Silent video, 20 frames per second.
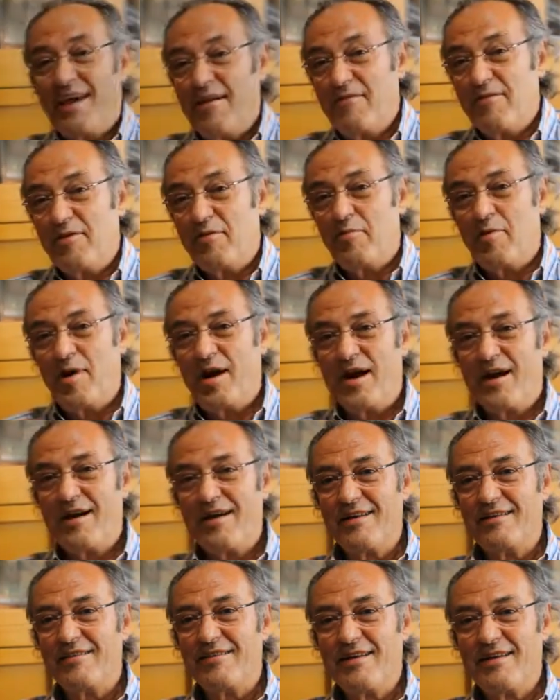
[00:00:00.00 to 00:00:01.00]
everywhere,
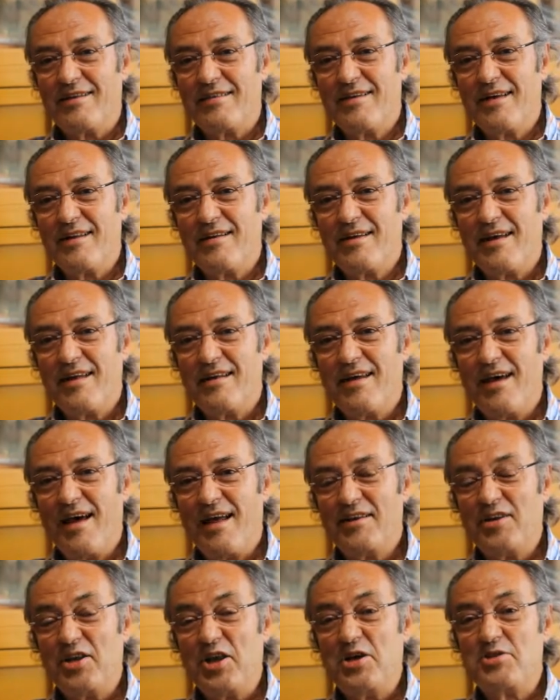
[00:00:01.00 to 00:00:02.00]
and
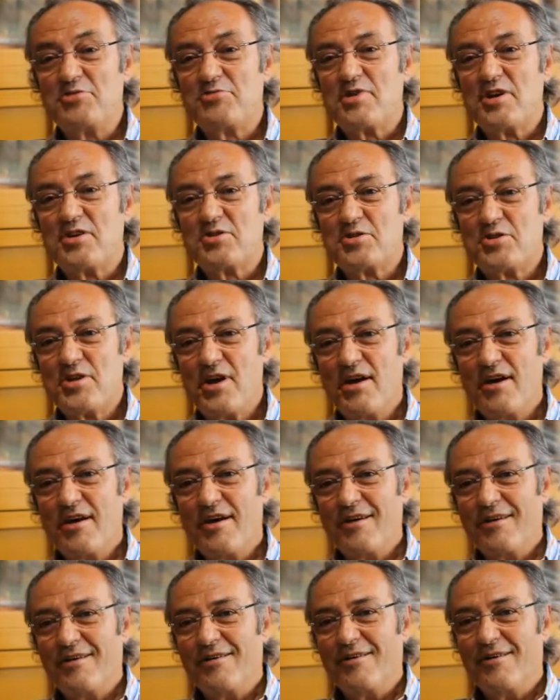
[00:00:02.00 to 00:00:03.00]
the interest
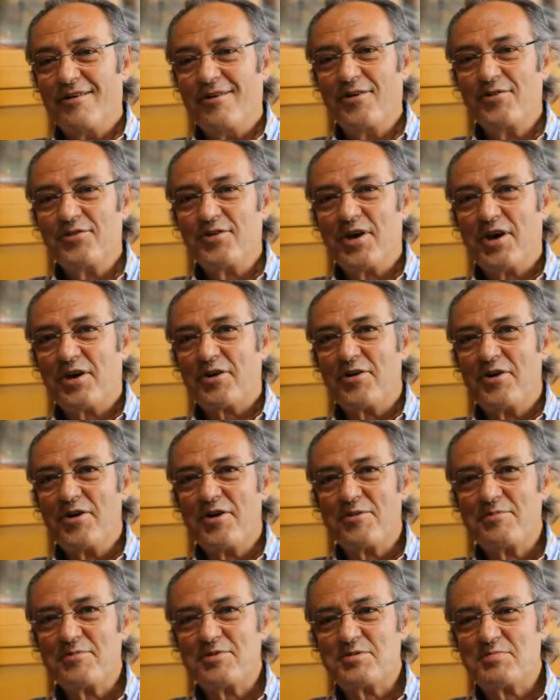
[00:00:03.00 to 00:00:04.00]
on the
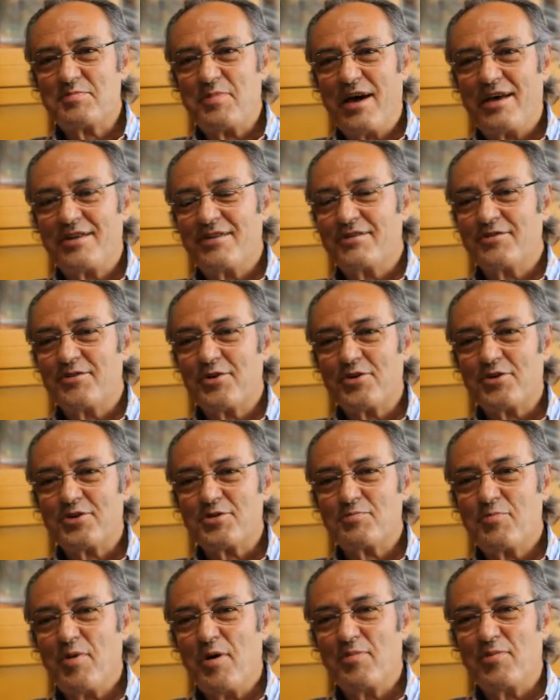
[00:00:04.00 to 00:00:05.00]
economist by the Turkish
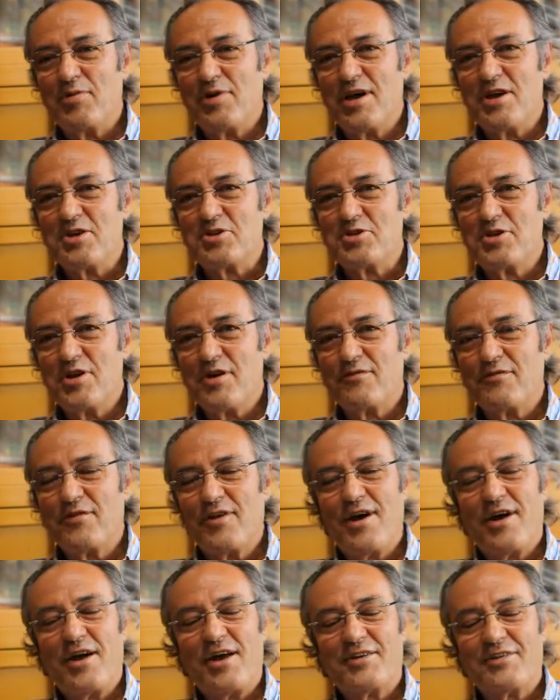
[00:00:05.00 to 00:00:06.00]
population
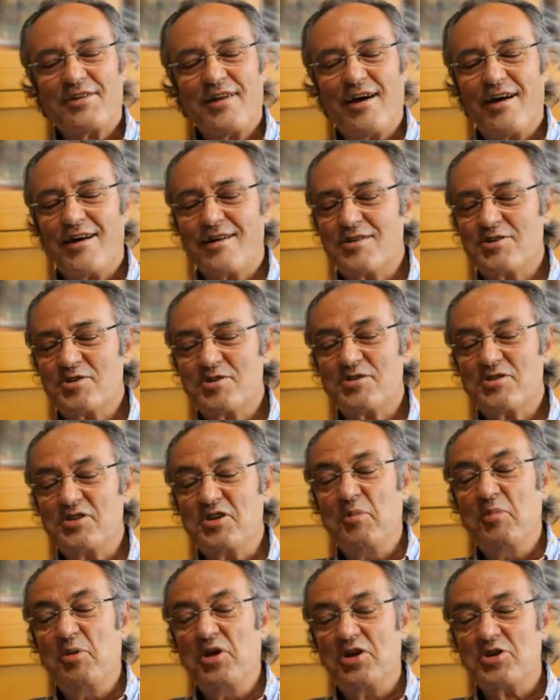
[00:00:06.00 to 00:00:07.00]
at large is
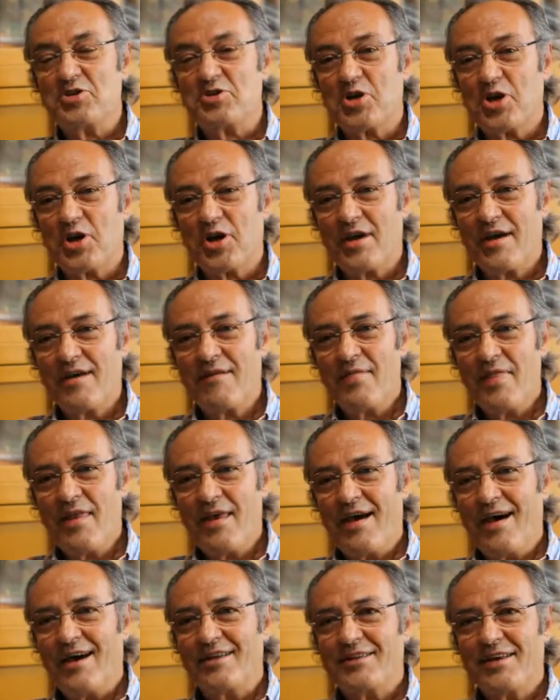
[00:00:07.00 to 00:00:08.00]
diminishing
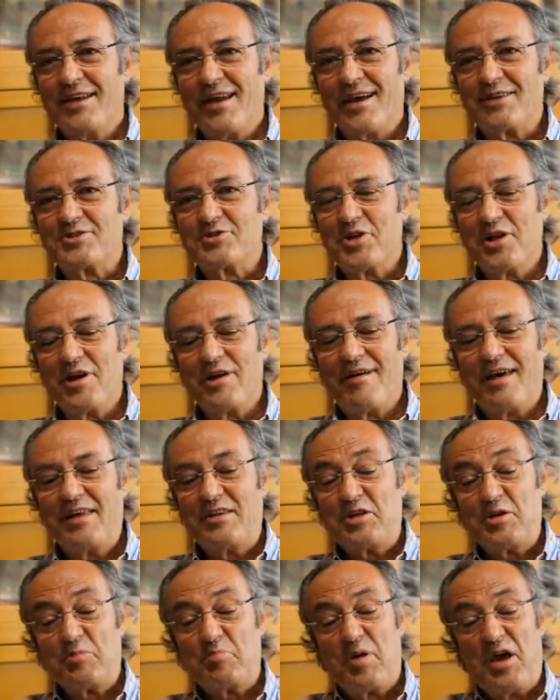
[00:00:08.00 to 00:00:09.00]
at an
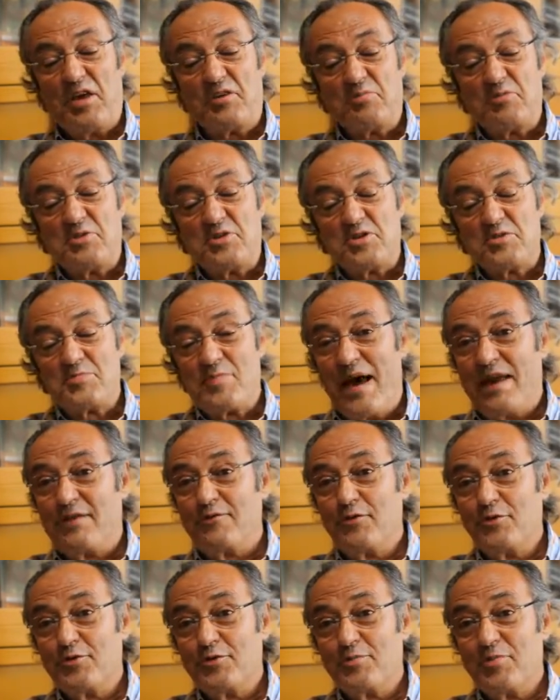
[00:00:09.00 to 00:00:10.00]
accelerating pace, which is bad
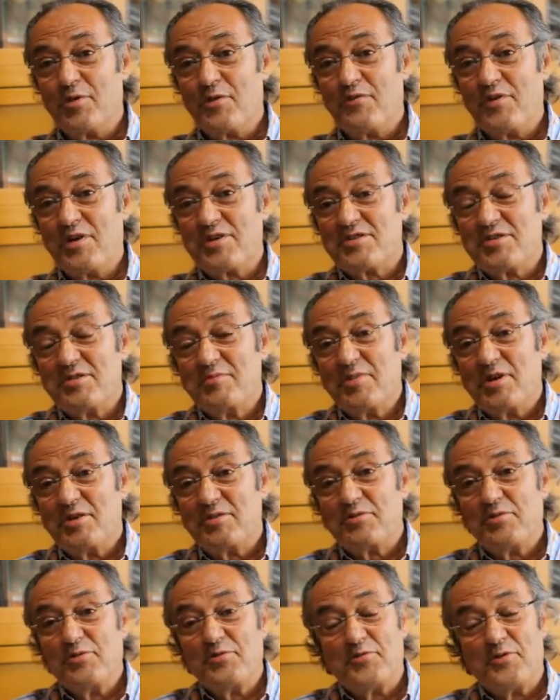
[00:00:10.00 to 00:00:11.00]
for the profession
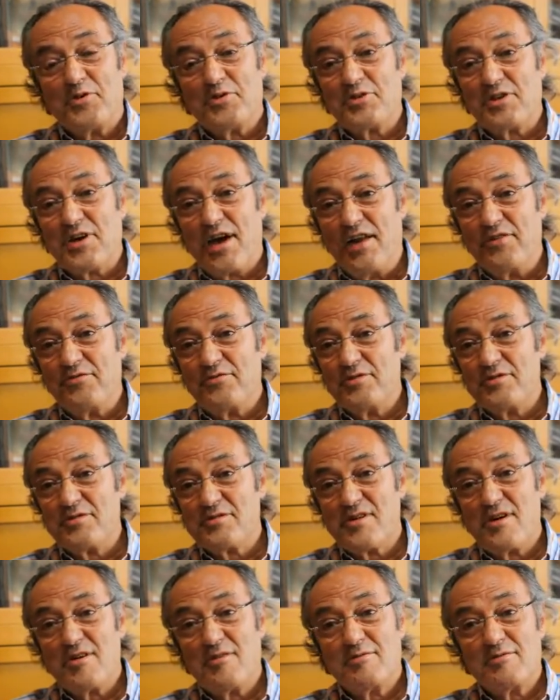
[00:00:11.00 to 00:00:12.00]
but good for the country.
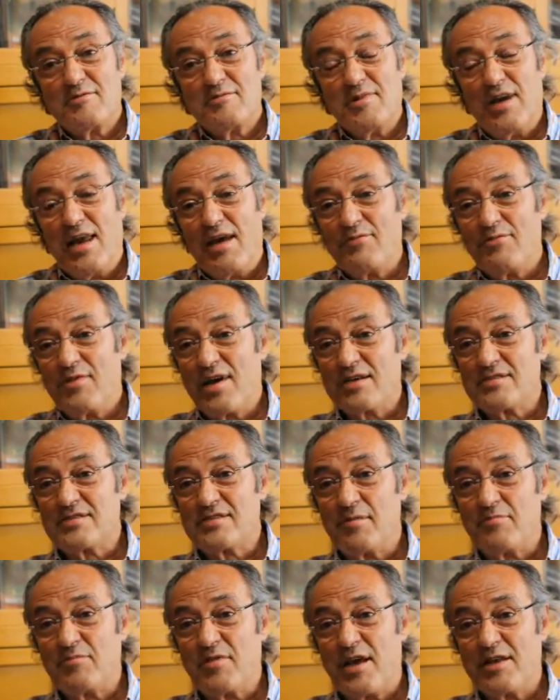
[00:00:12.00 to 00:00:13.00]
So we'll have to
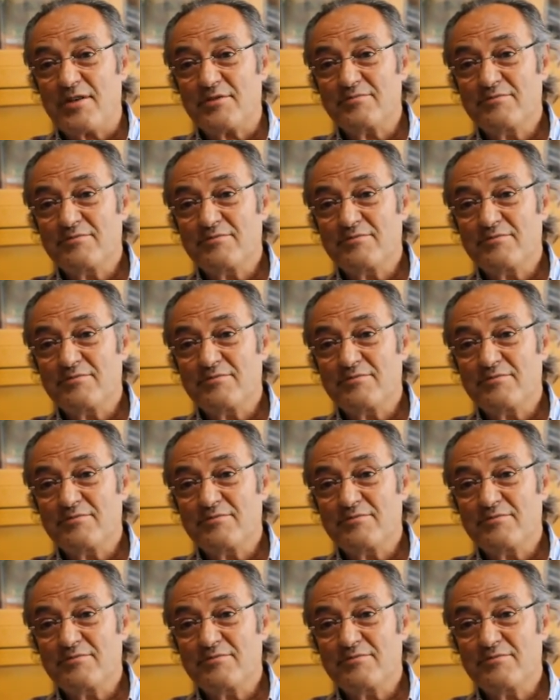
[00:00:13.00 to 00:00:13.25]
accept that.